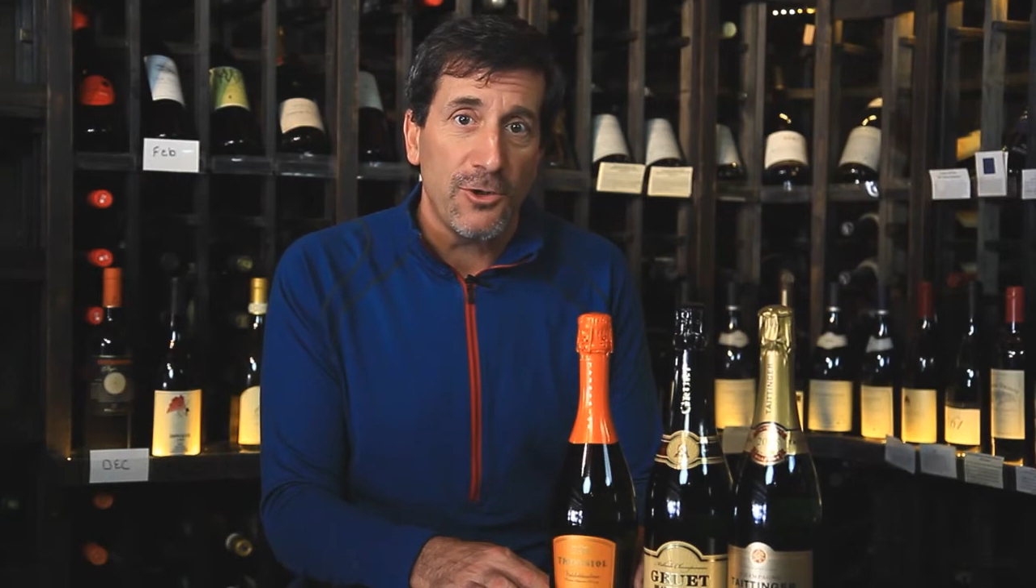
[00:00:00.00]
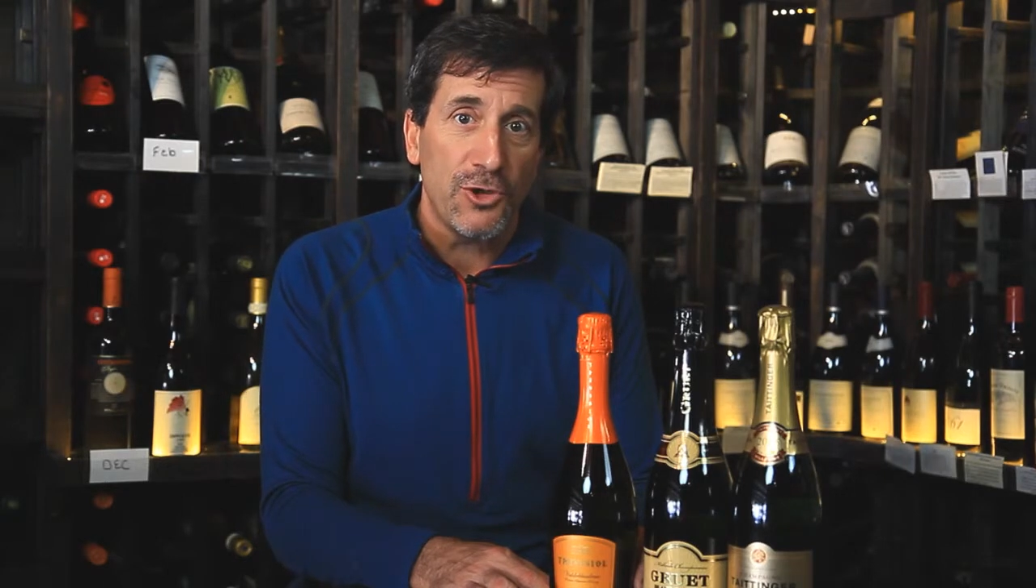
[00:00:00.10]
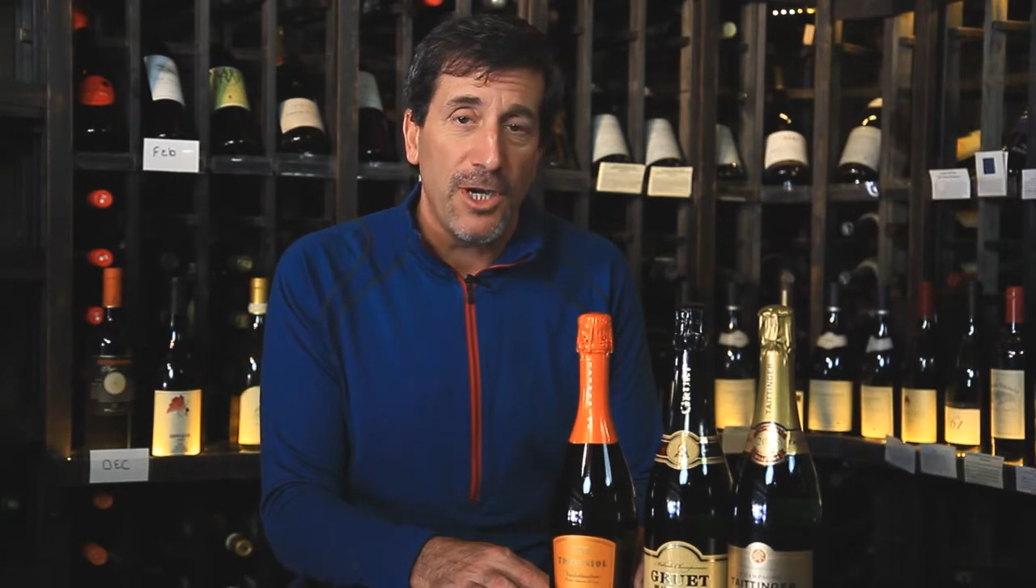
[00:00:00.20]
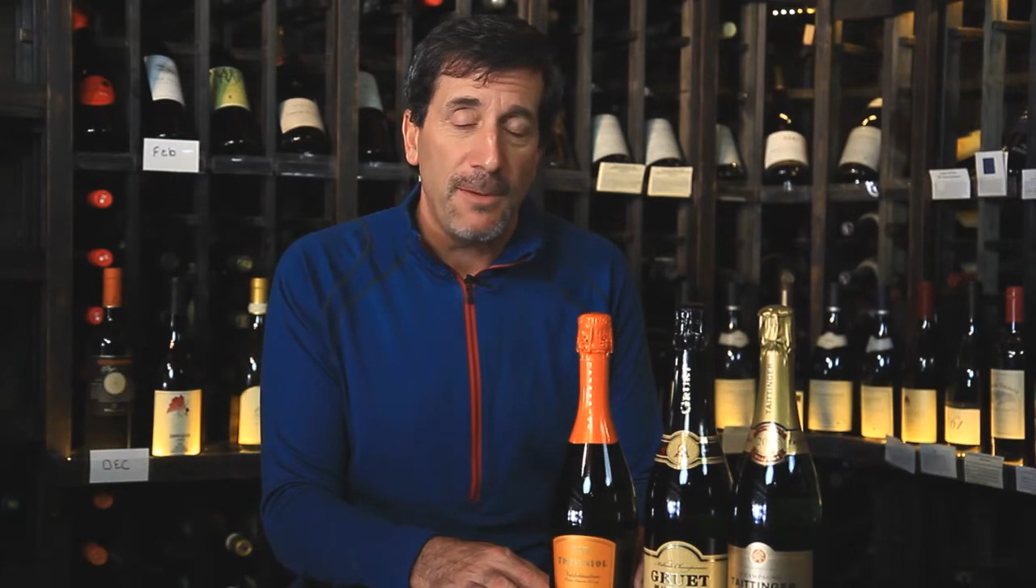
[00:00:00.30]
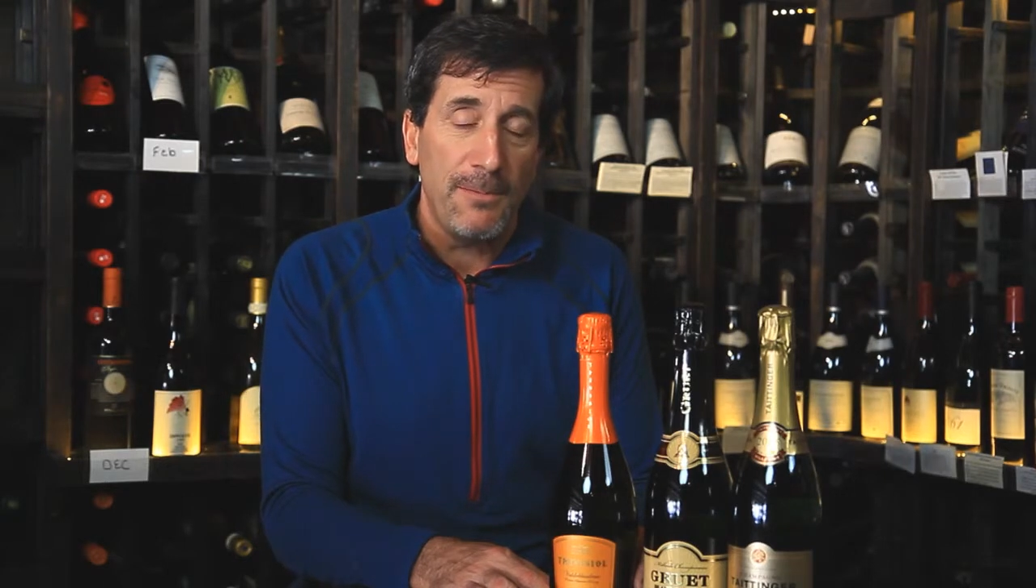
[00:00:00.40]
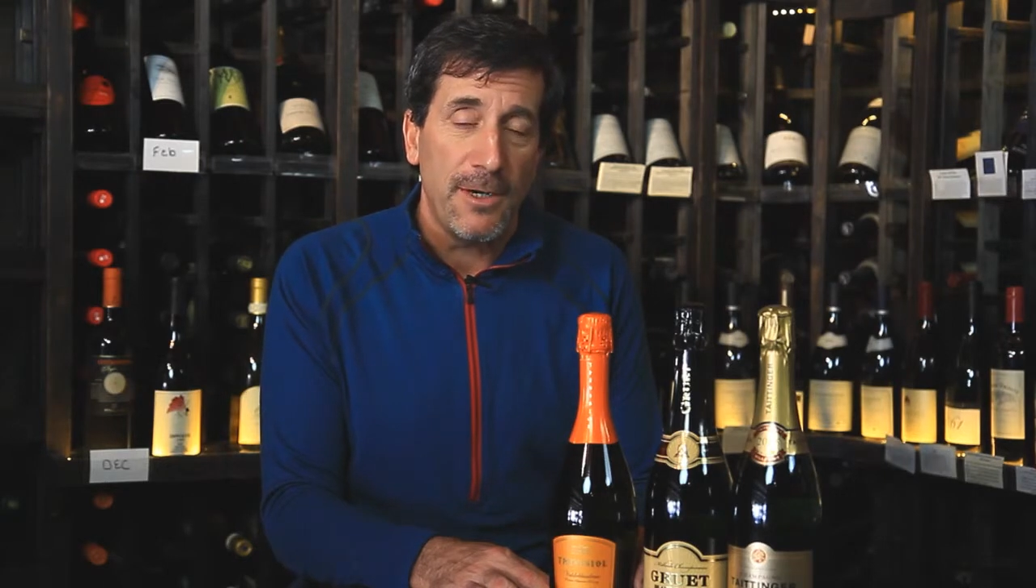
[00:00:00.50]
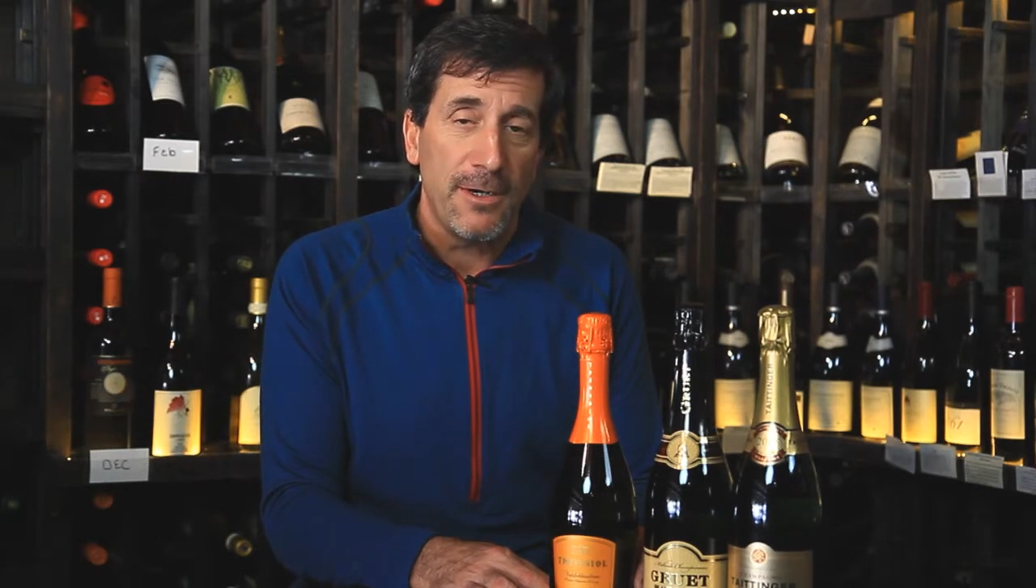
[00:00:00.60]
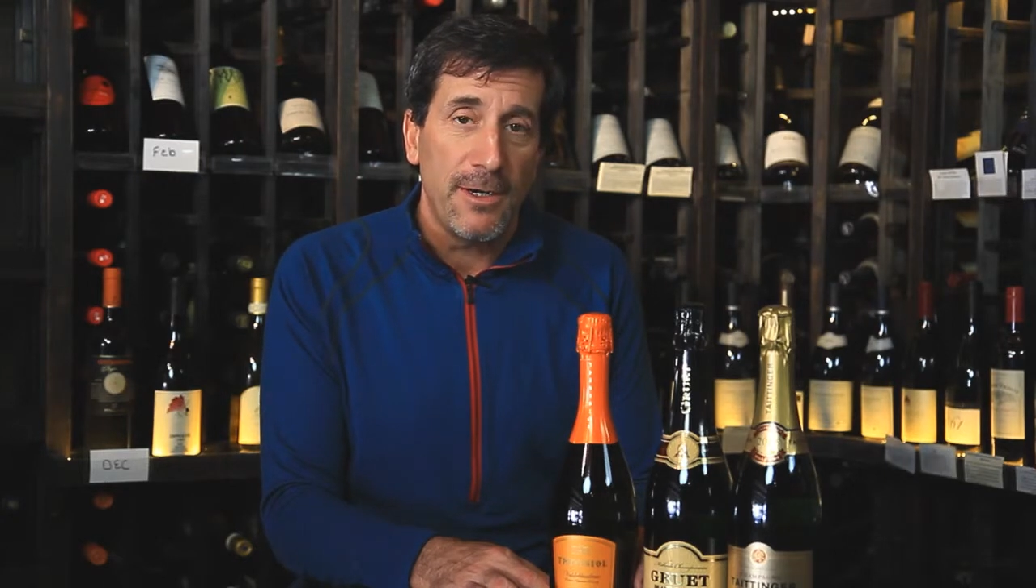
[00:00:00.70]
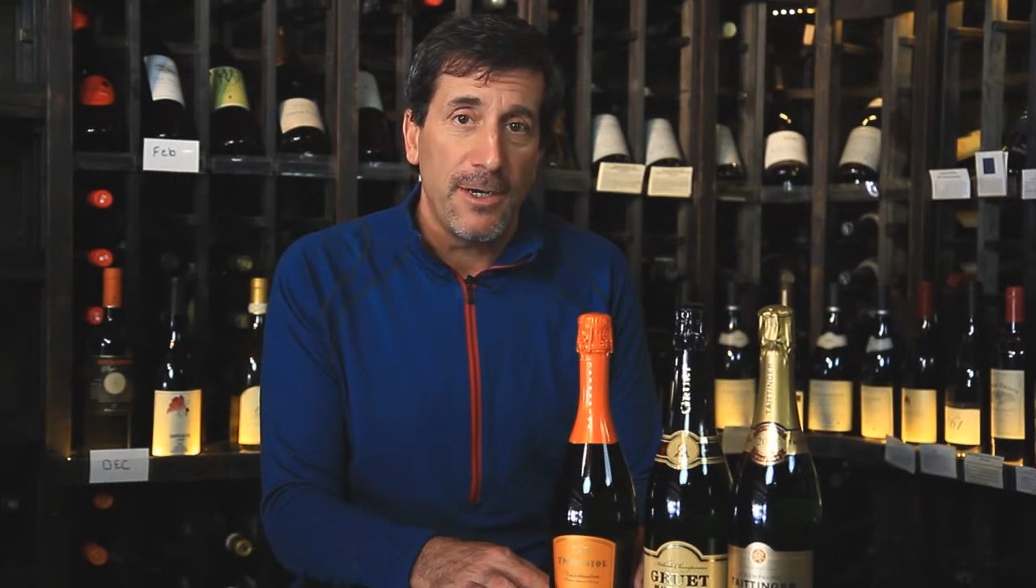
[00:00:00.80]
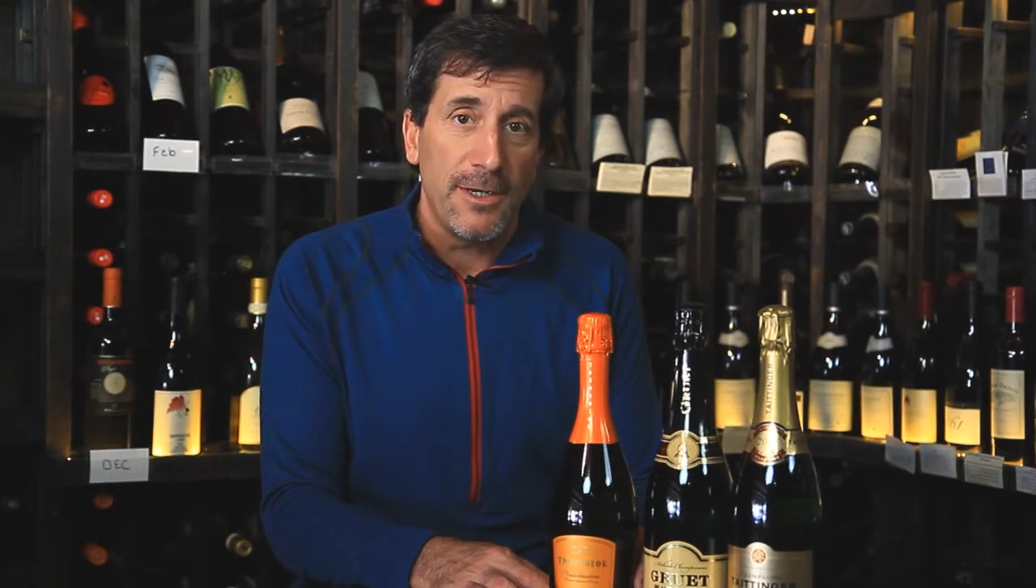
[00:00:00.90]
shop
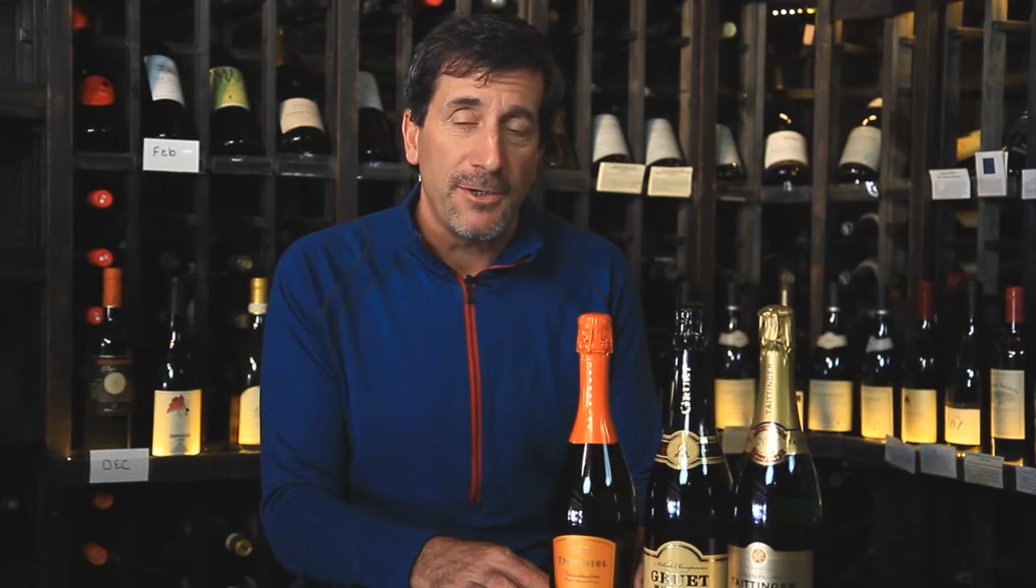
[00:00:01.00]
on